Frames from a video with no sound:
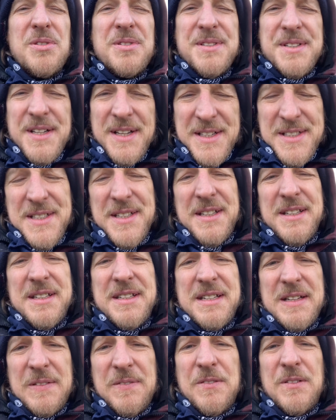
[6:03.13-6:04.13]
dozen
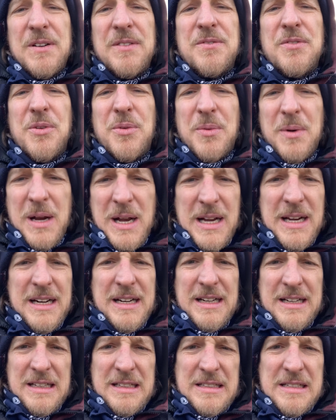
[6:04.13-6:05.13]
different
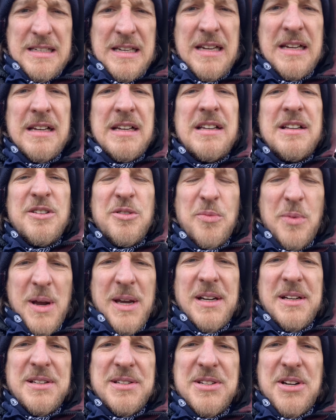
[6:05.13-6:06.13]
varieties
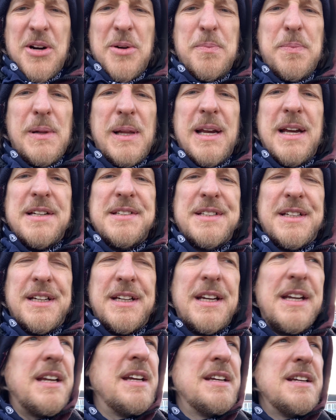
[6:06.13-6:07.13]
ready to start
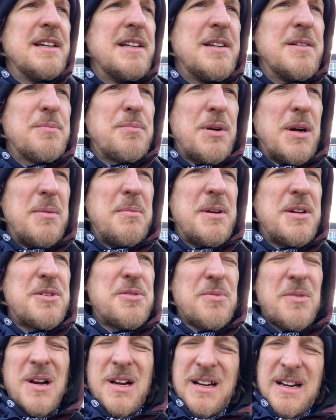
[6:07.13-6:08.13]
planting pretty much
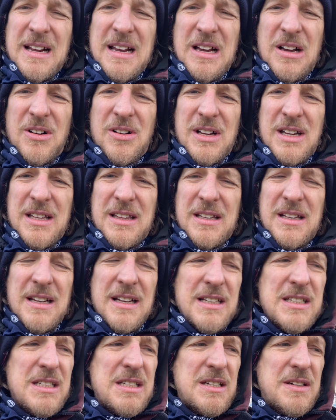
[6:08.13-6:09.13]
right now. And the
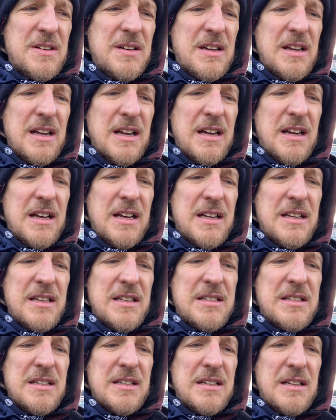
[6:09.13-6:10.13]
next uh,
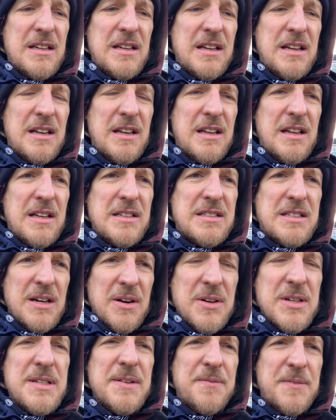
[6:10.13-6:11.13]
a
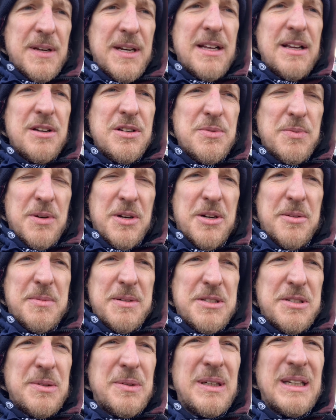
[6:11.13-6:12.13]
series of videos we're going to be
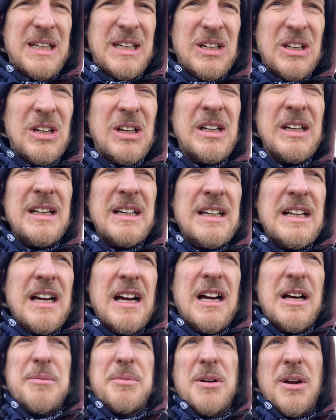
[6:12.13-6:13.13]
doing here,
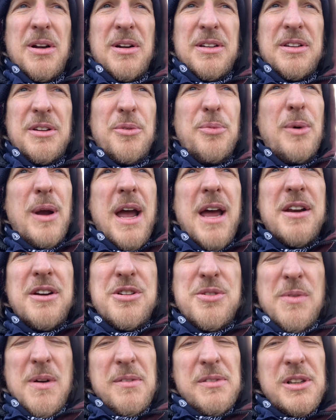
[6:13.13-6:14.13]
I'm calling the
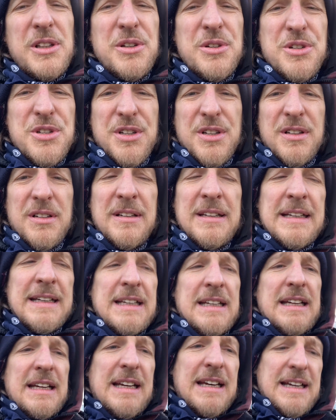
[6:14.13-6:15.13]
Radish Revolution.
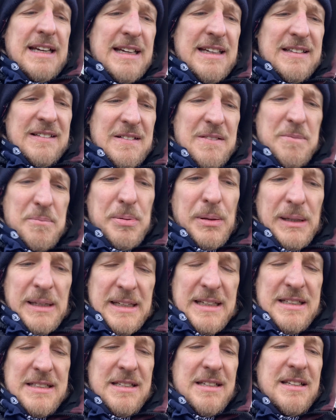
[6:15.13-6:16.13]
And
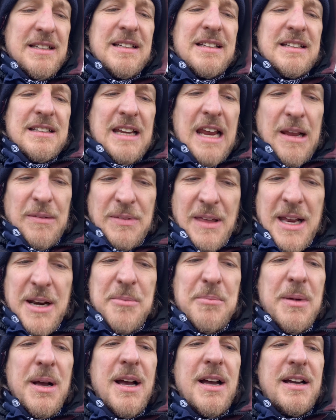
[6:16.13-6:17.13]
please, keep that in
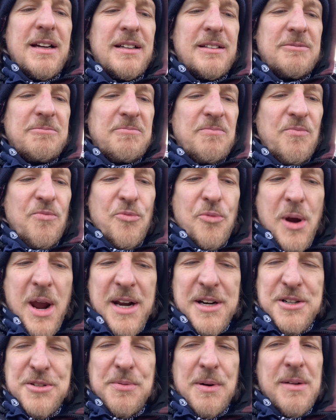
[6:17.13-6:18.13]
mind.
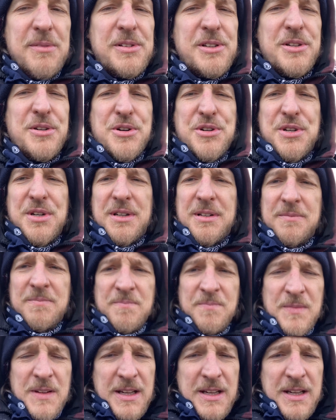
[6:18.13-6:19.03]
Radish Revolution.